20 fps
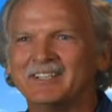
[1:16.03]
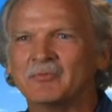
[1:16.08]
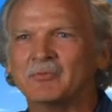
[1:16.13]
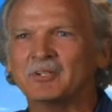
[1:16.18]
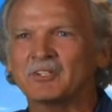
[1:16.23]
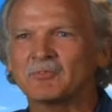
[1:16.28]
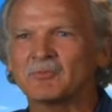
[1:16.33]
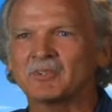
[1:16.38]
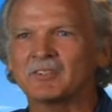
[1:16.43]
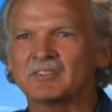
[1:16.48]

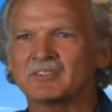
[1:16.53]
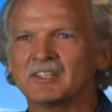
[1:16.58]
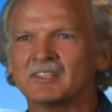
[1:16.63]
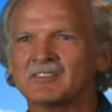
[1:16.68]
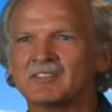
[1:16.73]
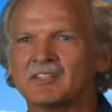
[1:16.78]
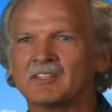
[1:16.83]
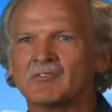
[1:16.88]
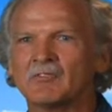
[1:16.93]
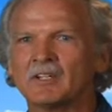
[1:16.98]
which was,
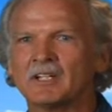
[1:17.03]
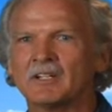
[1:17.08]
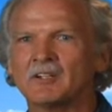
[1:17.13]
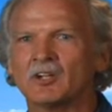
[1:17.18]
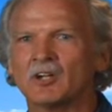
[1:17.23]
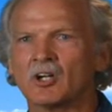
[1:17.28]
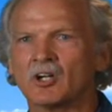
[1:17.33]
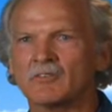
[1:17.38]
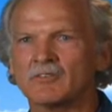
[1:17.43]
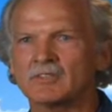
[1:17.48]
let's see if we can
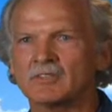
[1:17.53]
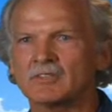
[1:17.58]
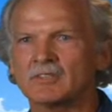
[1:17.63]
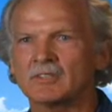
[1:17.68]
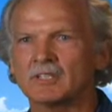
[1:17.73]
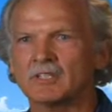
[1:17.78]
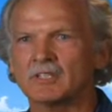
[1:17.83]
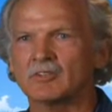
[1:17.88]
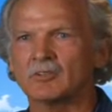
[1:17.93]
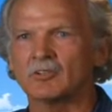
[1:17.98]
harvest
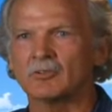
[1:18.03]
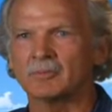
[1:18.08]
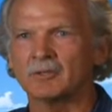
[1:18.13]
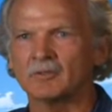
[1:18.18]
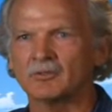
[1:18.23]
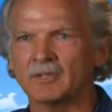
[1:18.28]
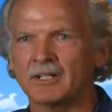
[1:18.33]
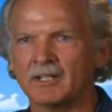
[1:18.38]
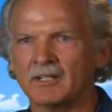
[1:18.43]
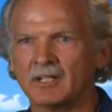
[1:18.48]
the
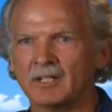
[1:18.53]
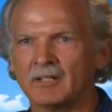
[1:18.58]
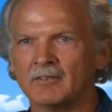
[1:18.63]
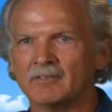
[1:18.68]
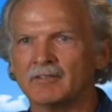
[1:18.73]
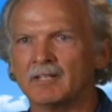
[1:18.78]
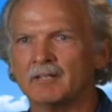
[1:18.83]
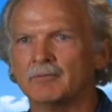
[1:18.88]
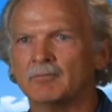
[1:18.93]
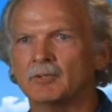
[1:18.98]
urban runoff
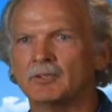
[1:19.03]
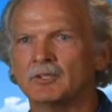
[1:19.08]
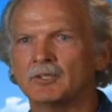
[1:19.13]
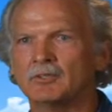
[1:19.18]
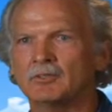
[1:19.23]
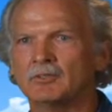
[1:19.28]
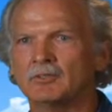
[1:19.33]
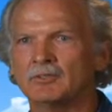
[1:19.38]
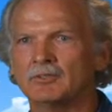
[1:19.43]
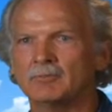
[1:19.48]
and put it
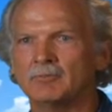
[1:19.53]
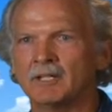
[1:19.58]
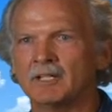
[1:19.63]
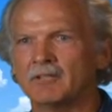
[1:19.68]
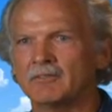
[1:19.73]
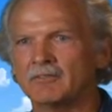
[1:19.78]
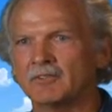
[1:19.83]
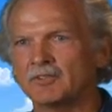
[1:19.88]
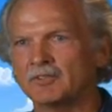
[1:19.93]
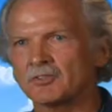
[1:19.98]
to
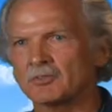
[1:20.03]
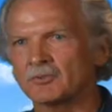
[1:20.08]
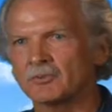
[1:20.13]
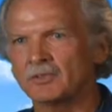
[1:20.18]
beneficial